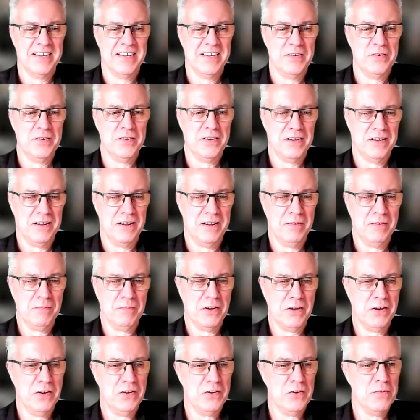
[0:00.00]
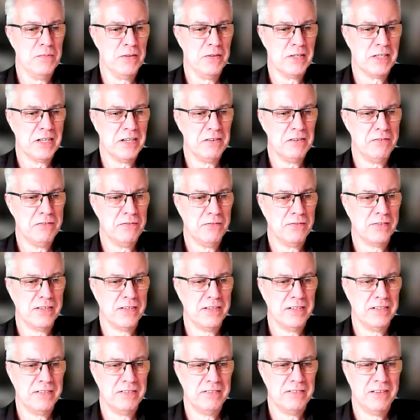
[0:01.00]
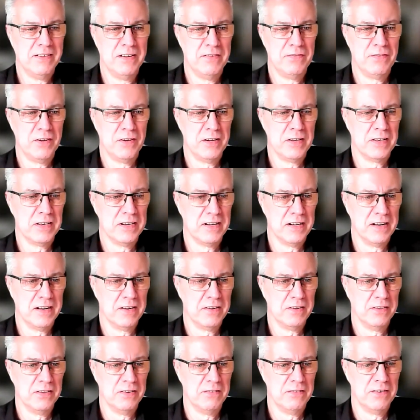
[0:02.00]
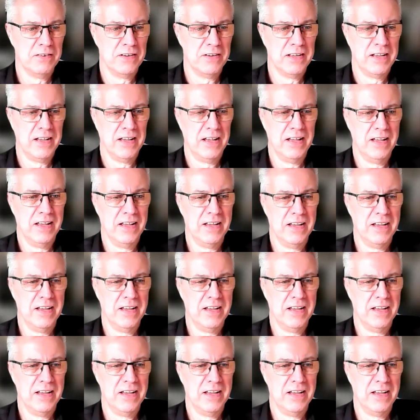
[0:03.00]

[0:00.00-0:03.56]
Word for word: so uh, I'm going to do it myself now if I can click on the right